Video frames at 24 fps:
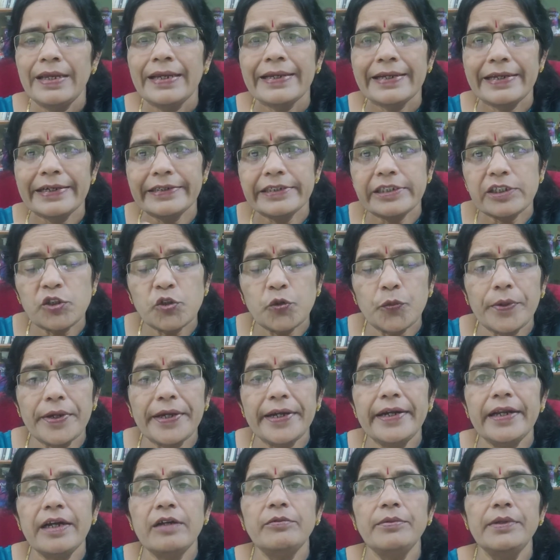get
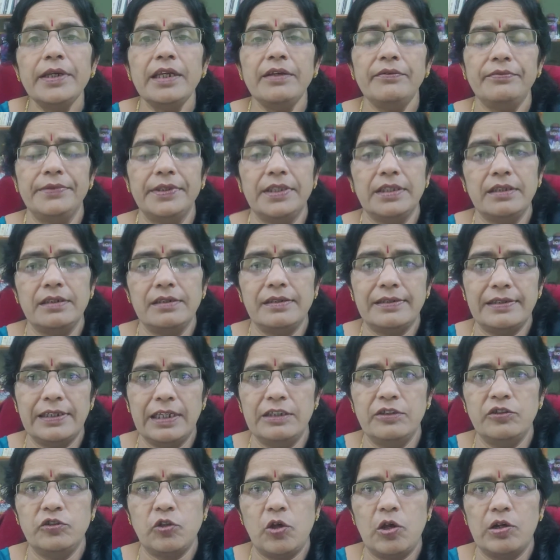swayed away with his
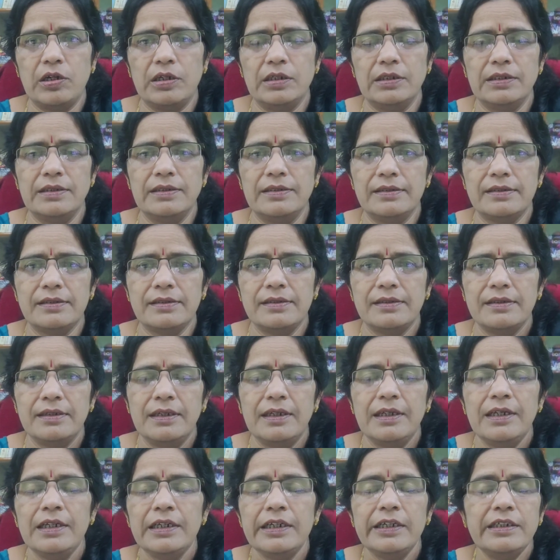sense organs.
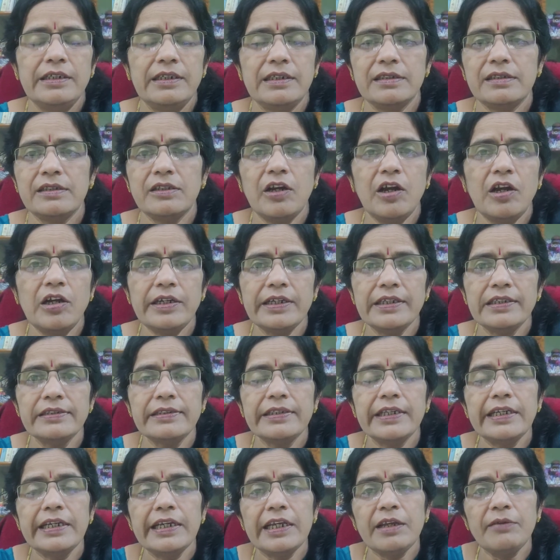He does not
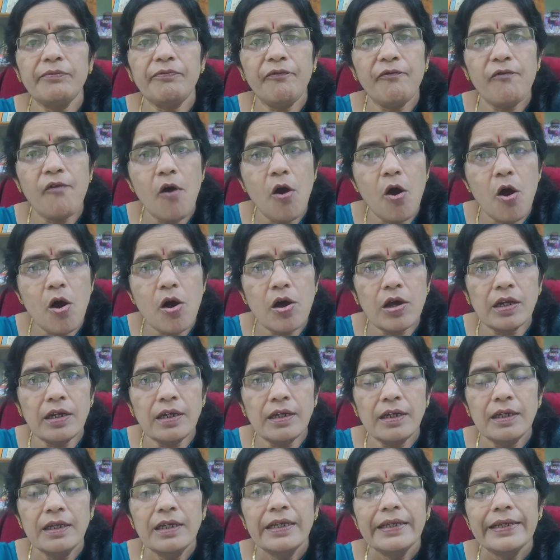easily
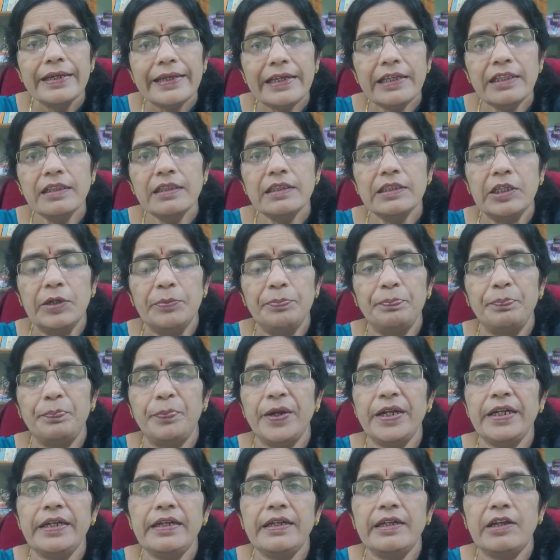fall in the
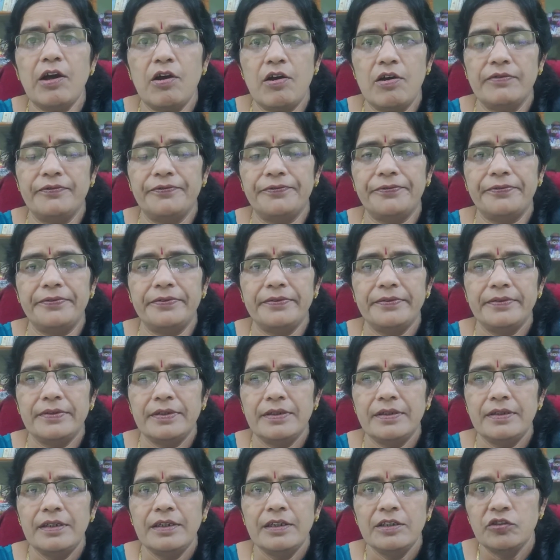pit of
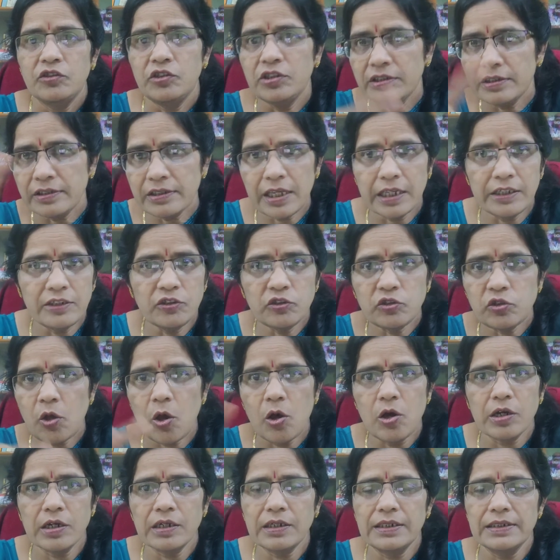the sense
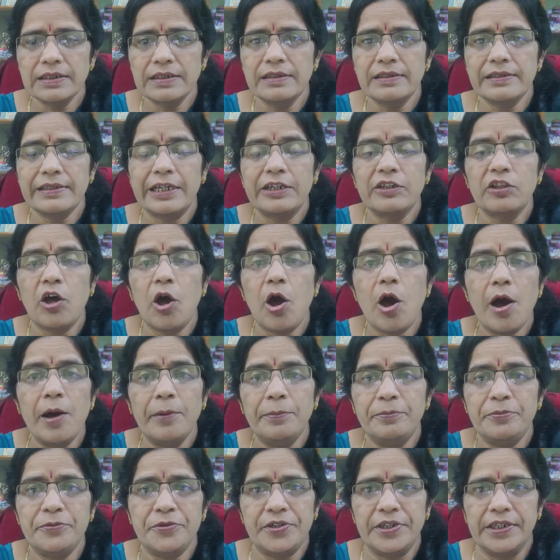organs and the
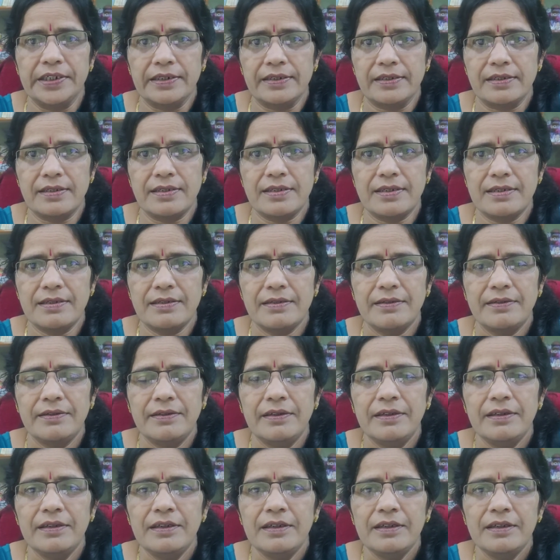objects.
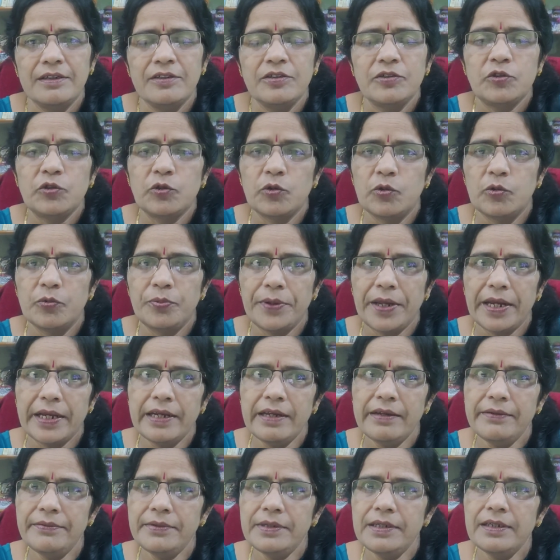So
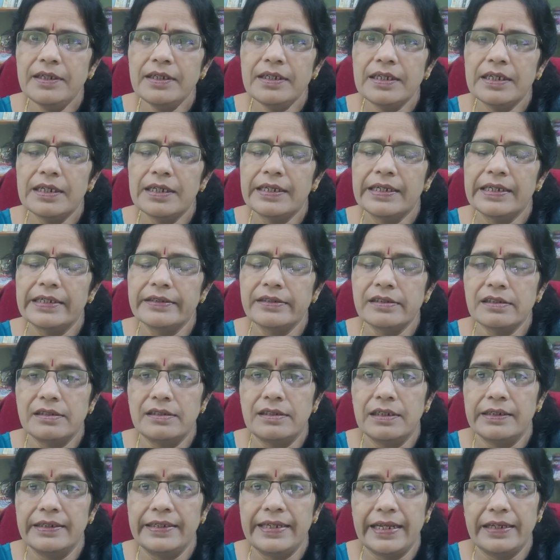whenever he gets
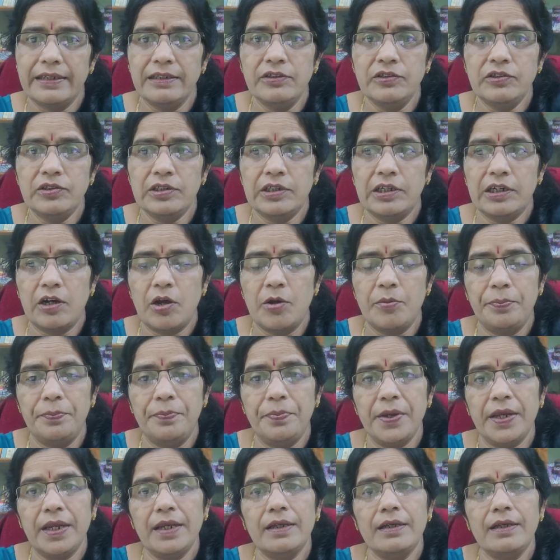the danger of
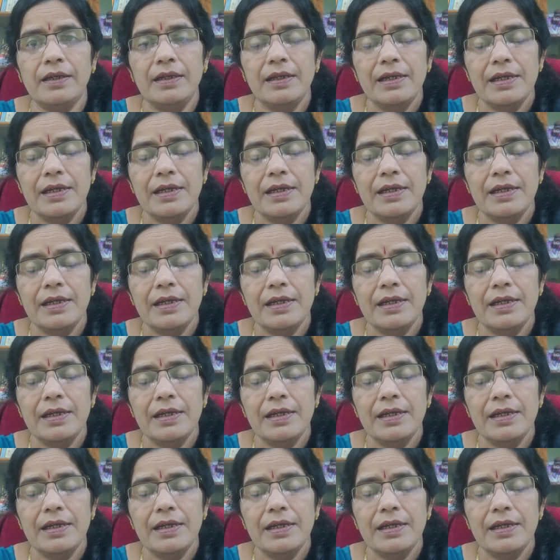being